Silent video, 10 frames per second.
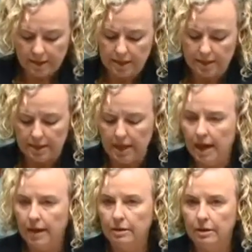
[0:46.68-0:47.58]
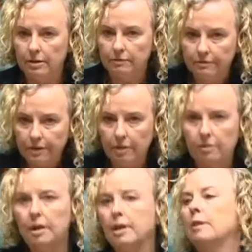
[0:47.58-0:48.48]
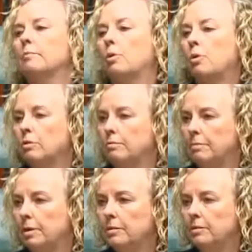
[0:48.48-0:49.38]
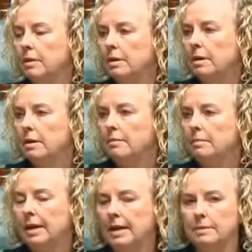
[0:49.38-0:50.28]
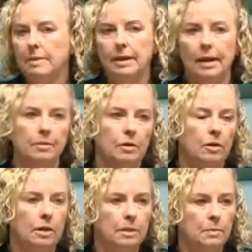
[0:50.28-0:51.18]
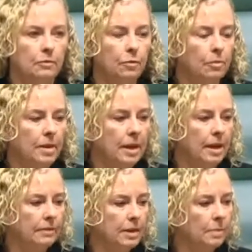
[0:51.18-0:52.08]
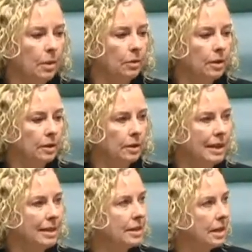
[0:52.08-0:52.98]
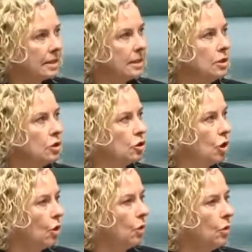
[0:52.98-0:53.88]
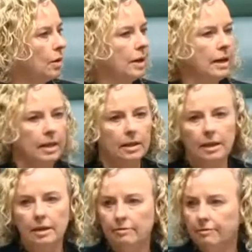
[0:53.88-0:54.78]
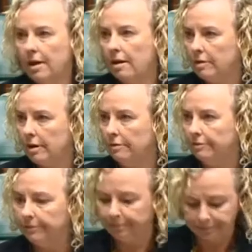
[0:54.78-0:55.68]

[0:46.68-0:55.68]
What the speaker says: is a very important bill, but as my Labor colleagues before me have spoken, it doesn't go nearly far enough.